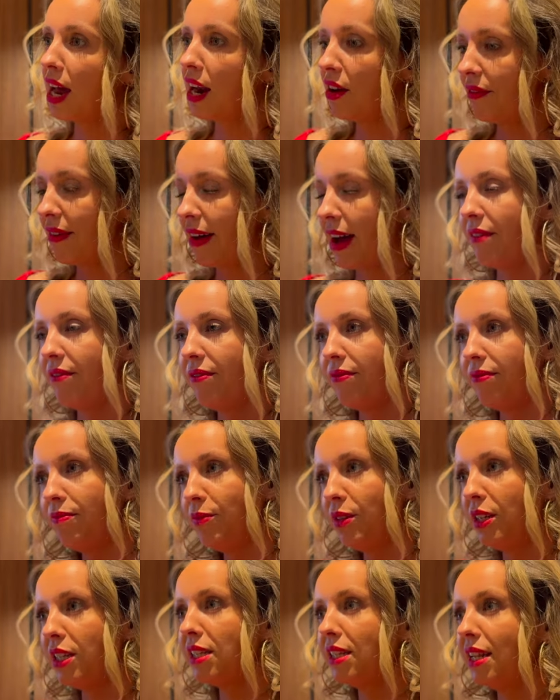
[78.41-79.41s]
The atmosphere,
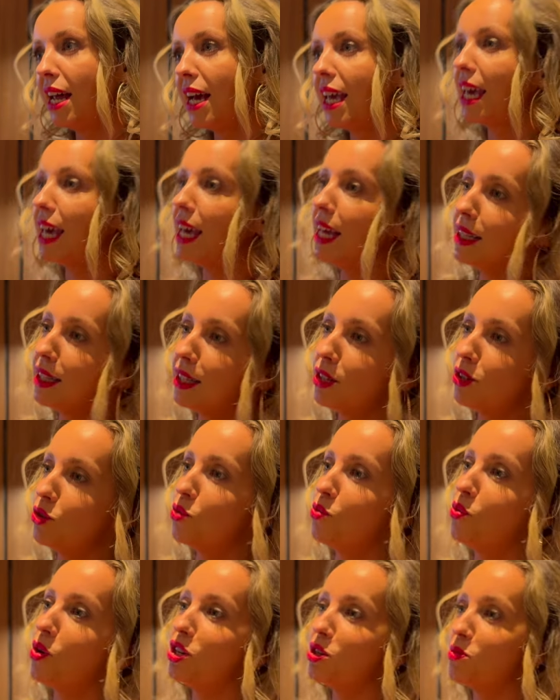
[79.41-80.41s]
the warmth and the
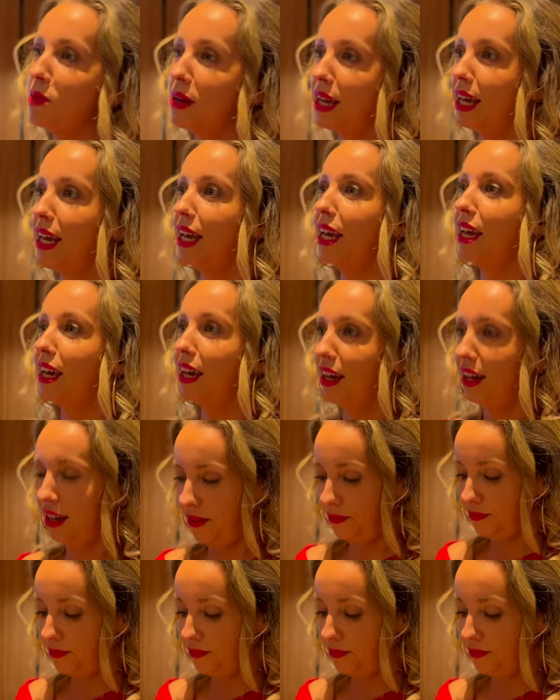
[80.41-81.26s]
experience is something that